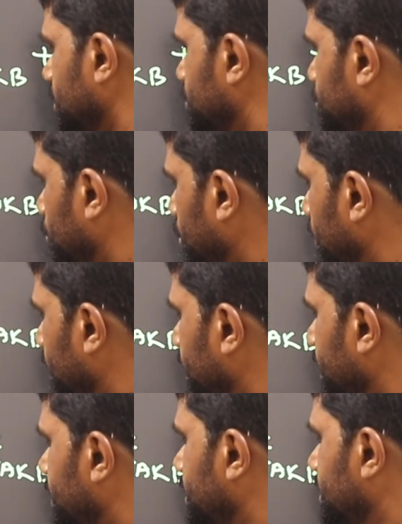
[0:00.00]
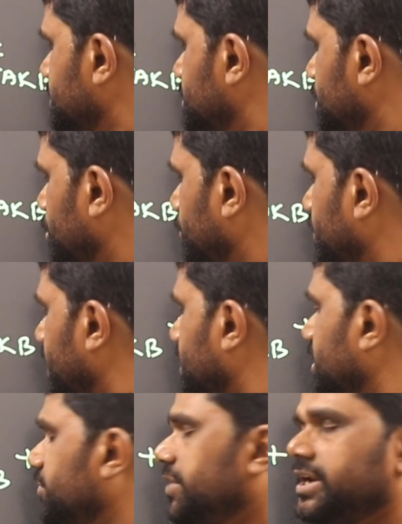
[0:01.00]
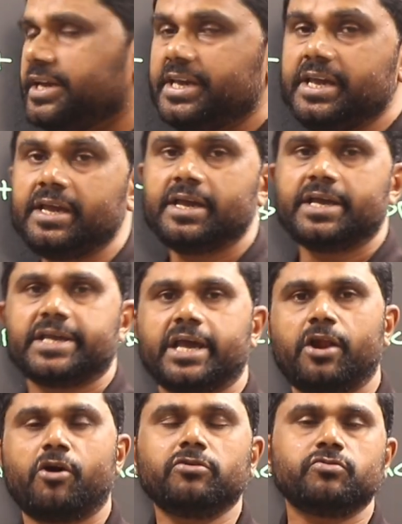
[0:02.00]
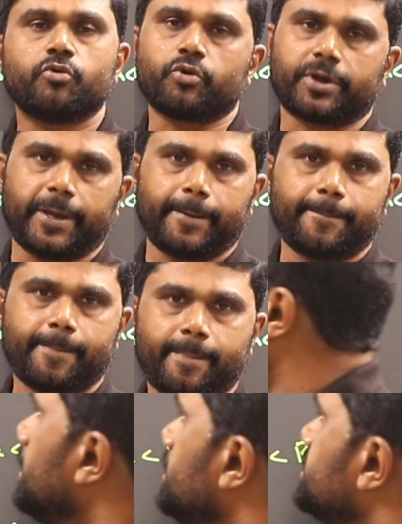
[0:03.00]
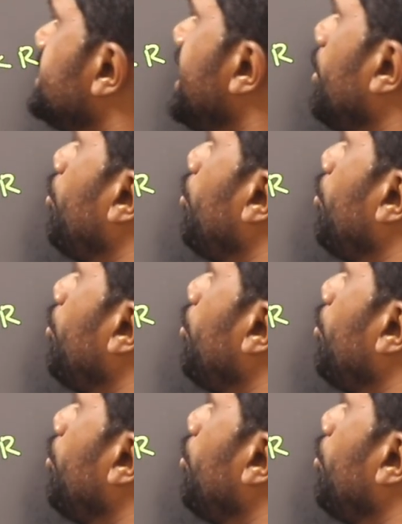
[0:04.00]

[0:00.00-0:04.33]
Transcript: So, intensity of electric field E along OK. See, a